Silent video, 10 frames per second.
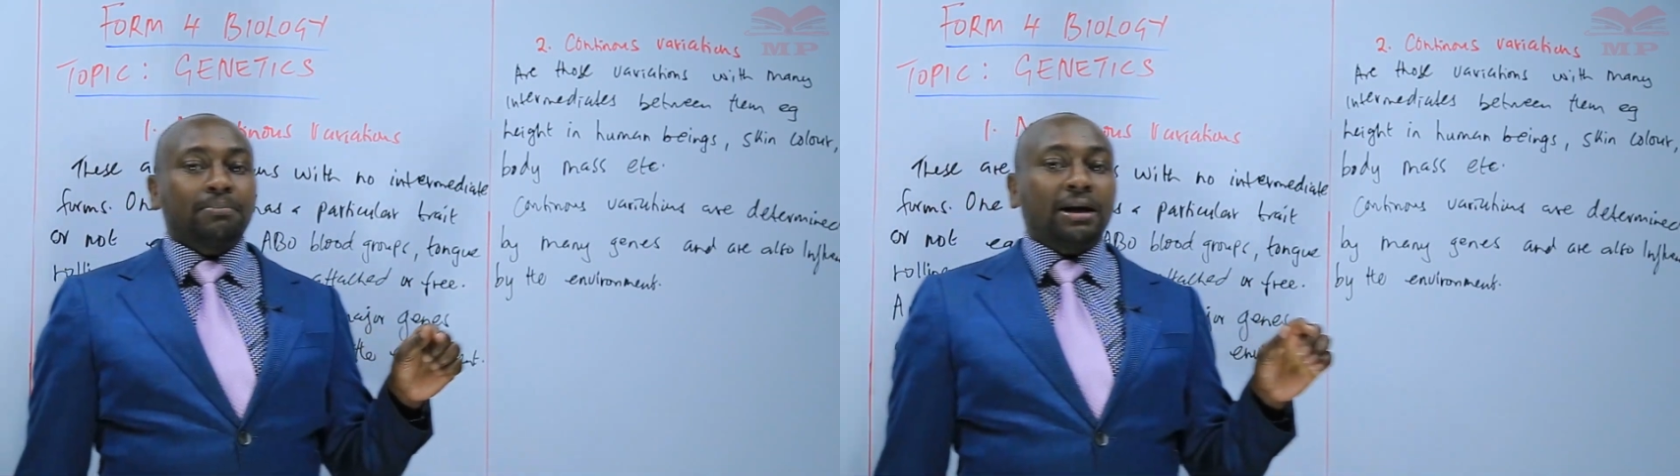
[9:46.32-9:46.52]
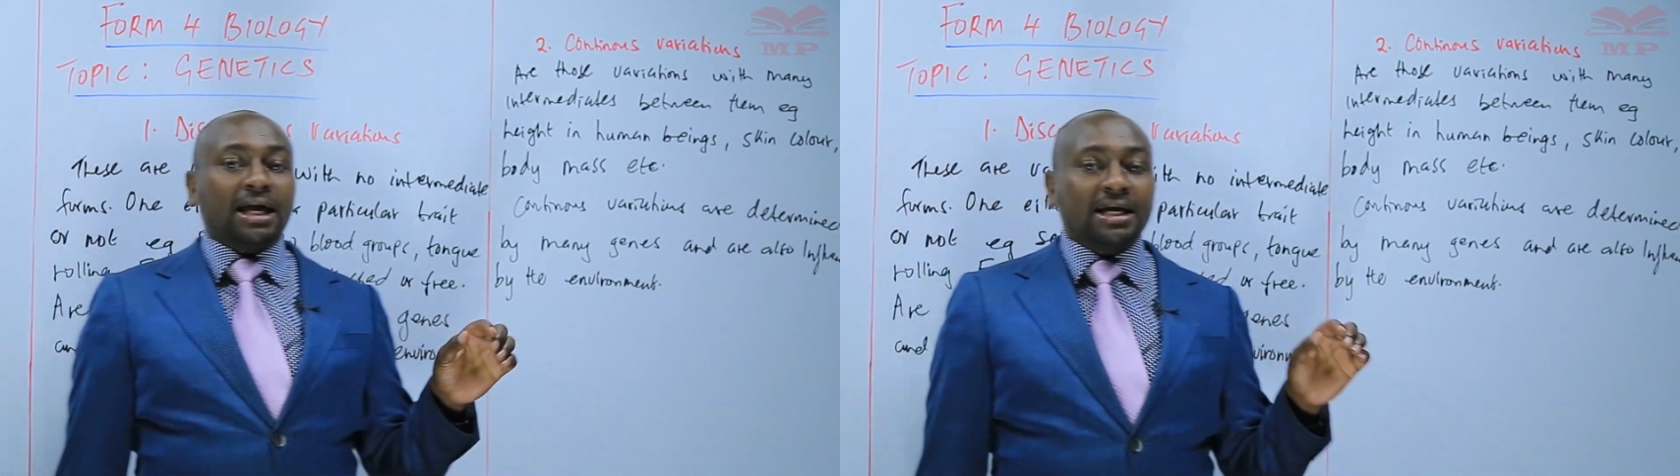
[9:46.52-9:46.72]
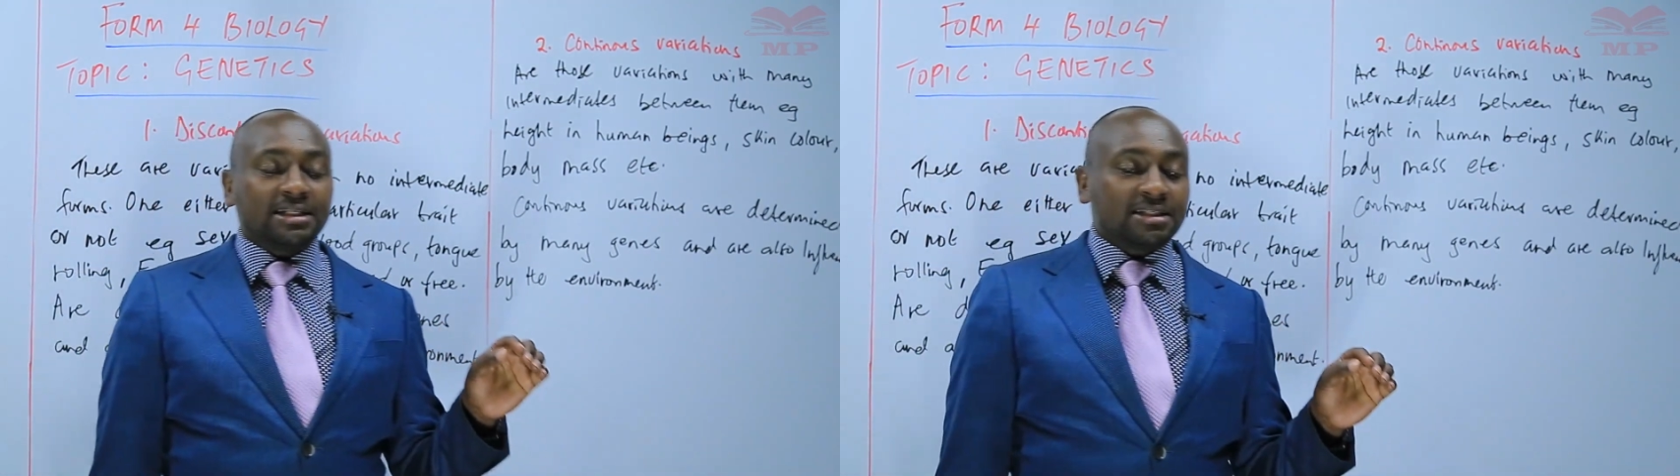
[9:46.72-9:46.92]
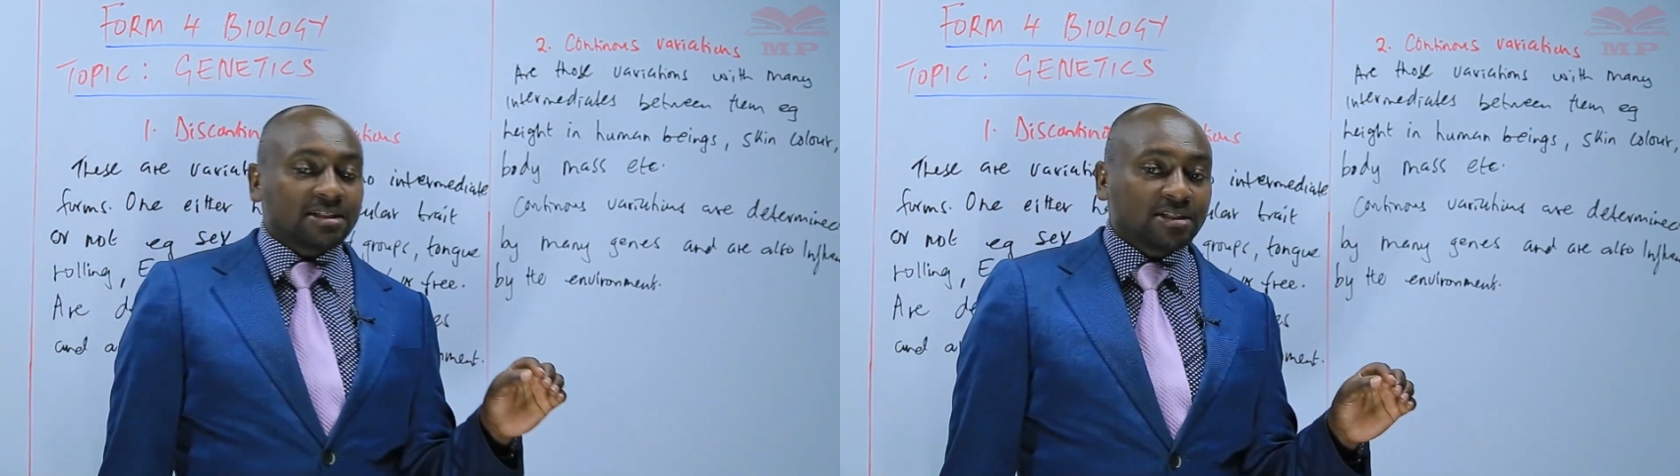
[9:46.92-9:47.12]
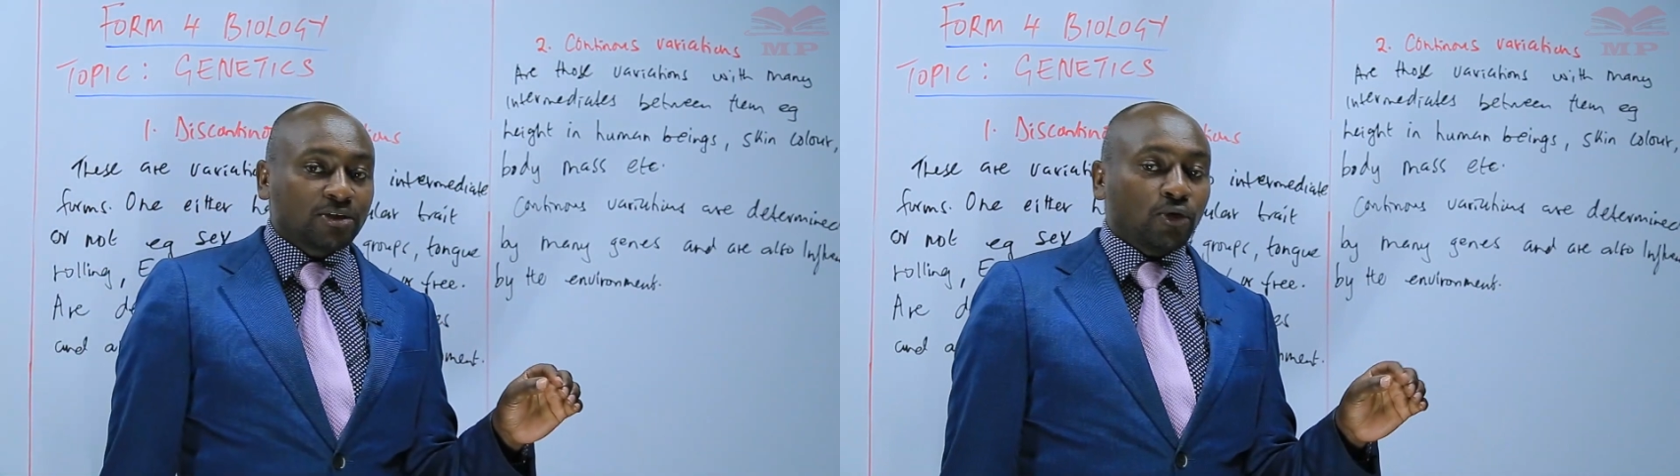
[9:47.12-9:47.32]

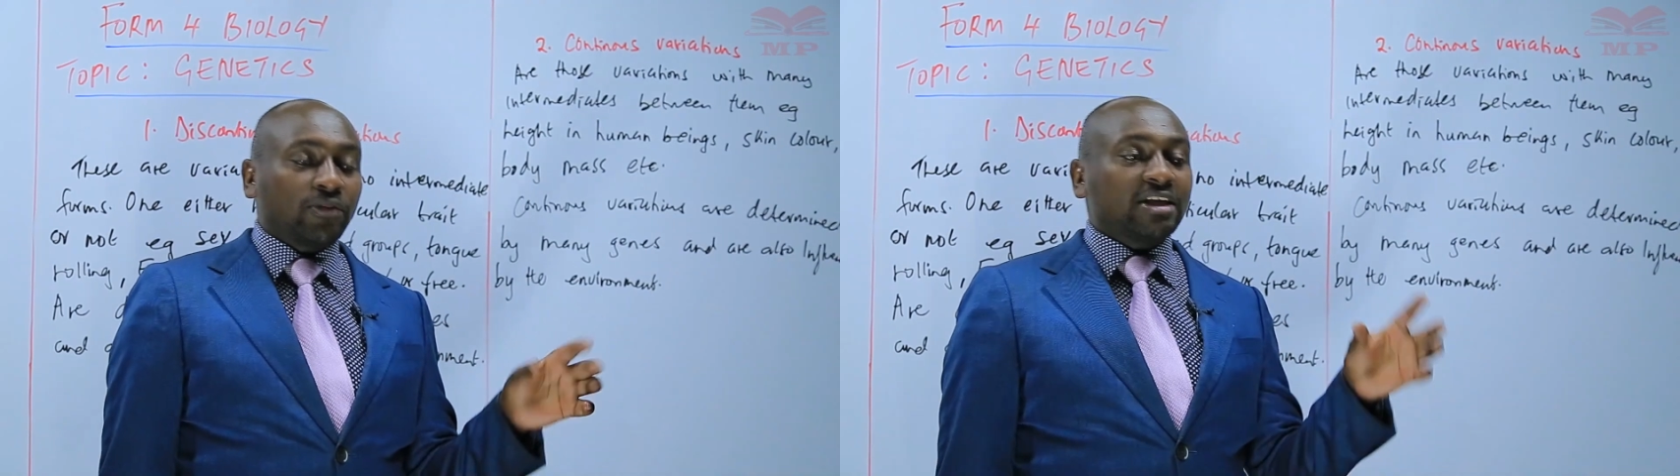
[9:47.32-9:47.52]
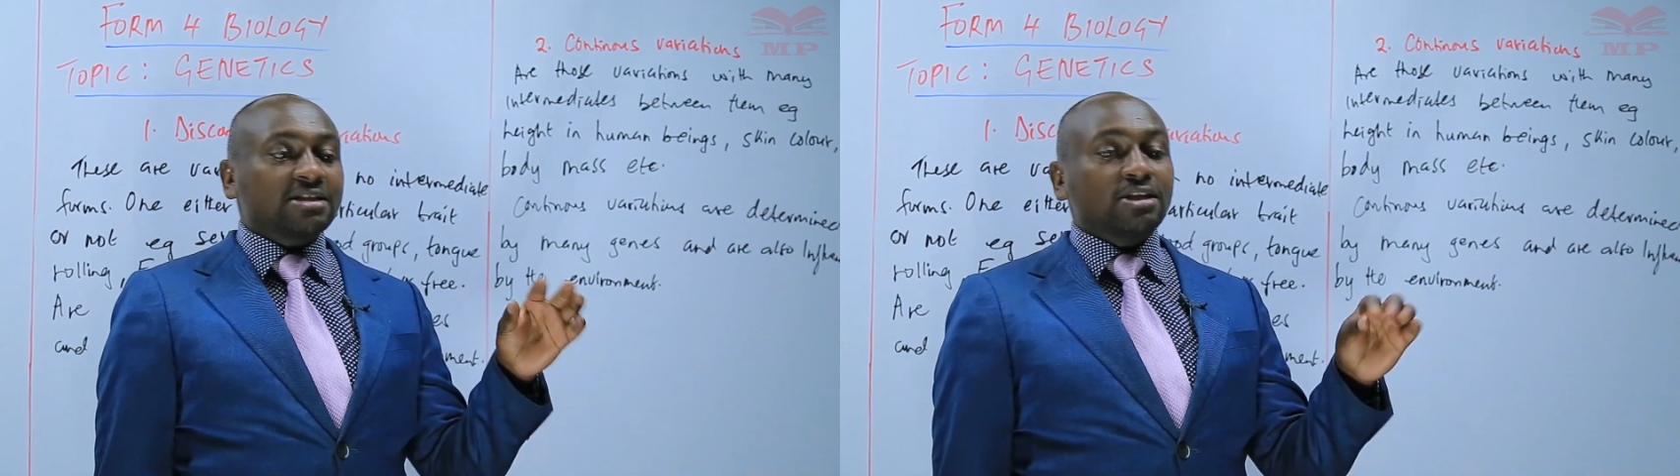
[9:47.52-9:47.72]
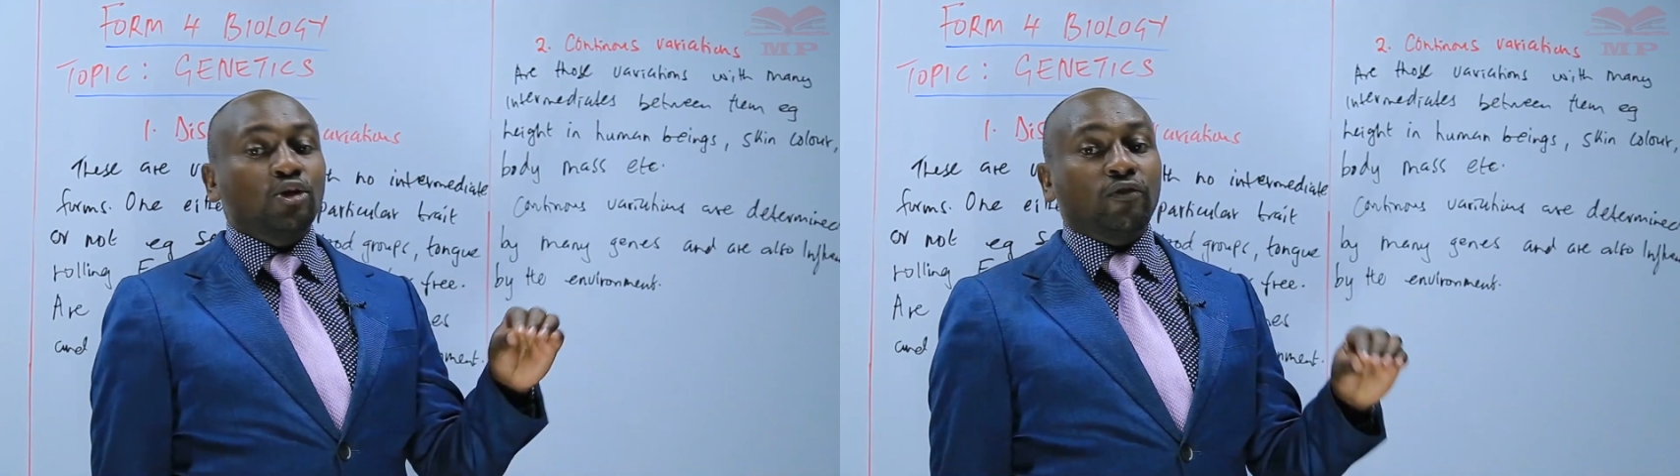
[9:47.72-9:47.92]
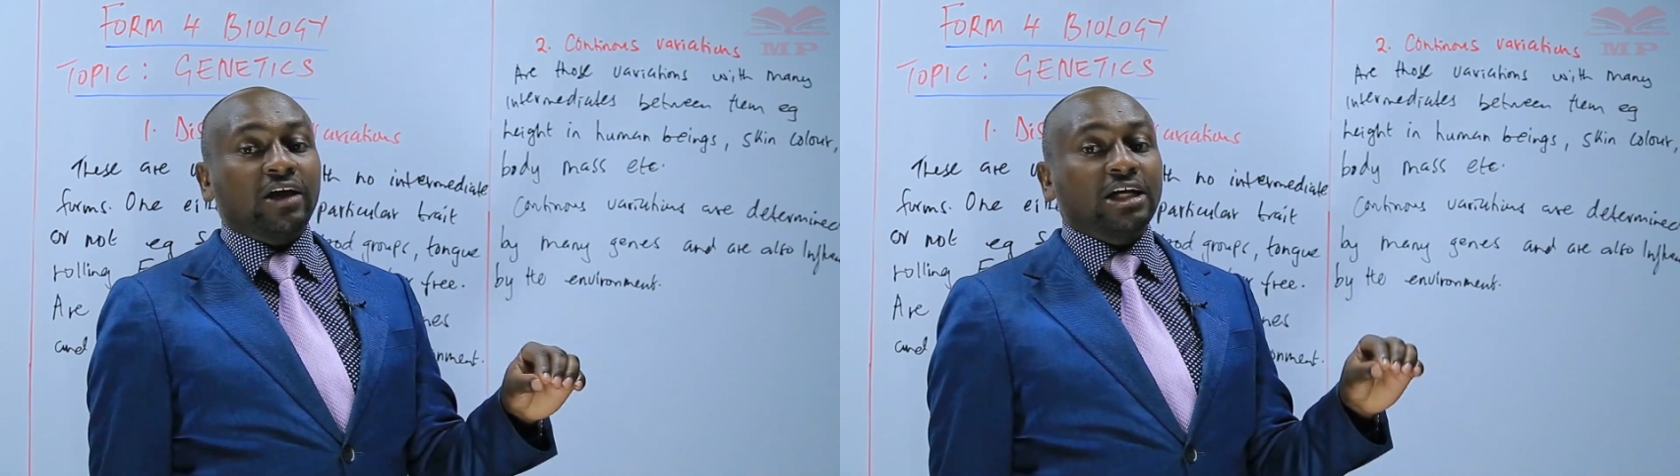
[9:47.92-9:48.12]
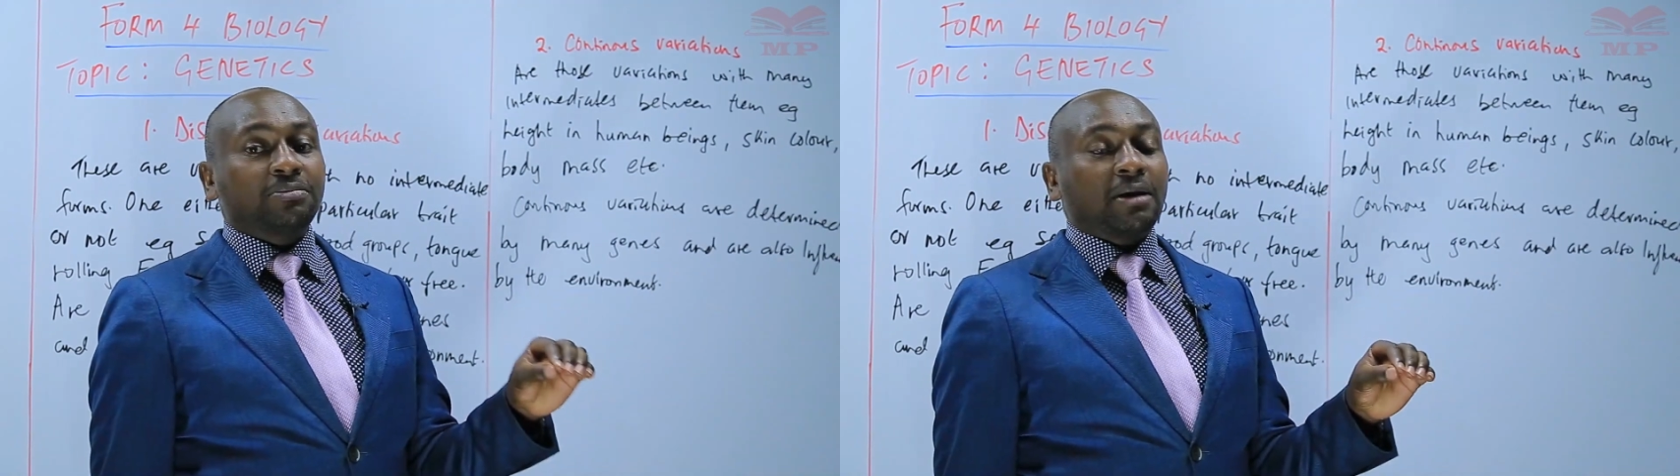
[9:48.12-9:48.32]
plant or the seed
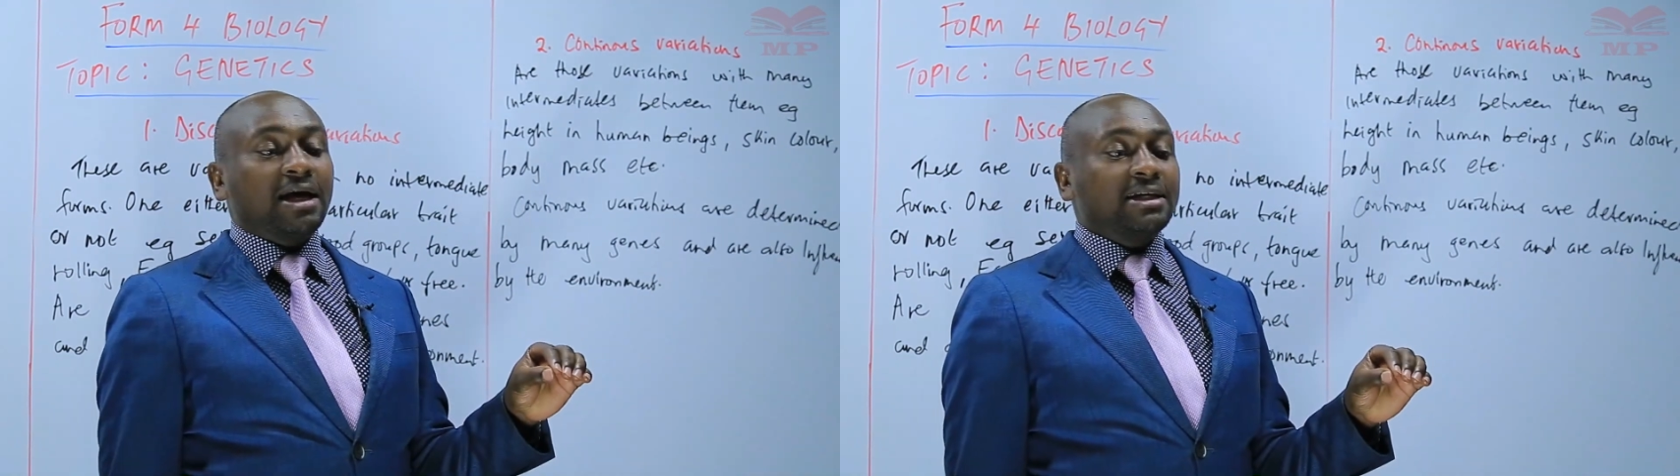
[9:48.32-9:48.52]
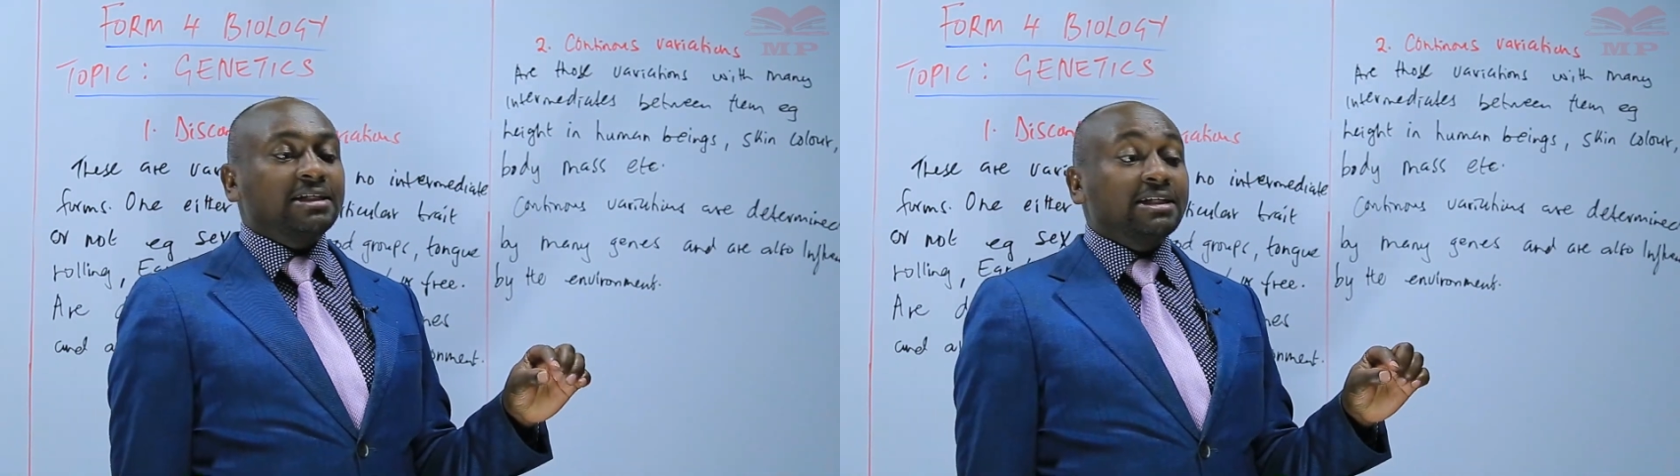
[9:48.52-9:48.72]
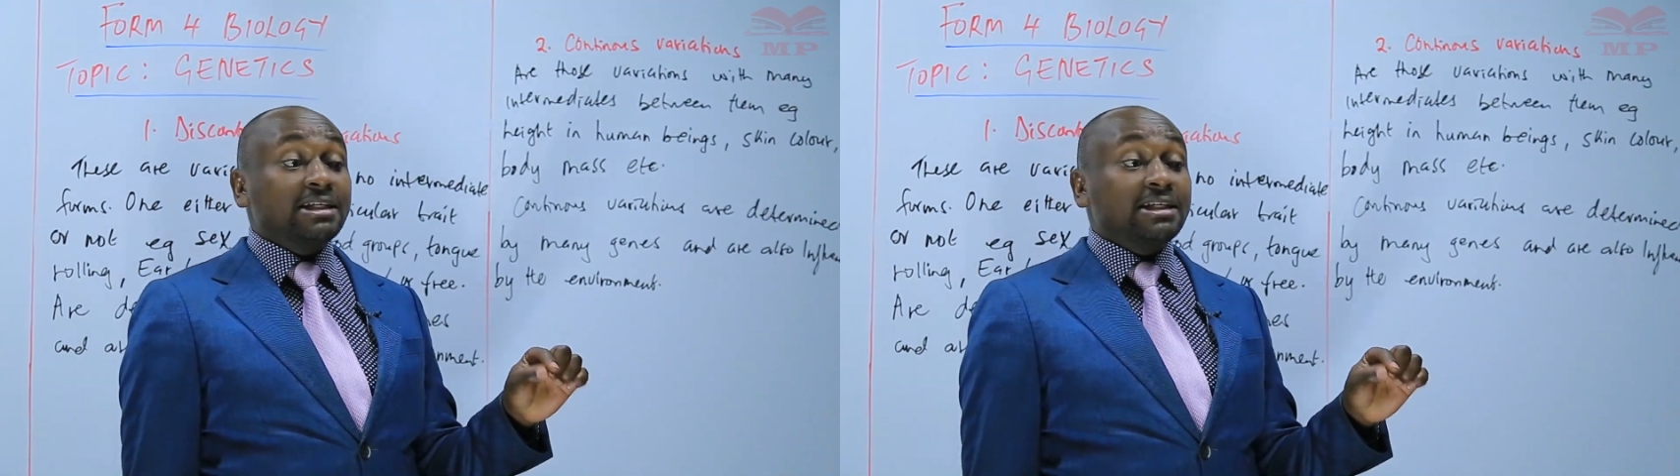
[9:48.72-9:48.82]
of that plant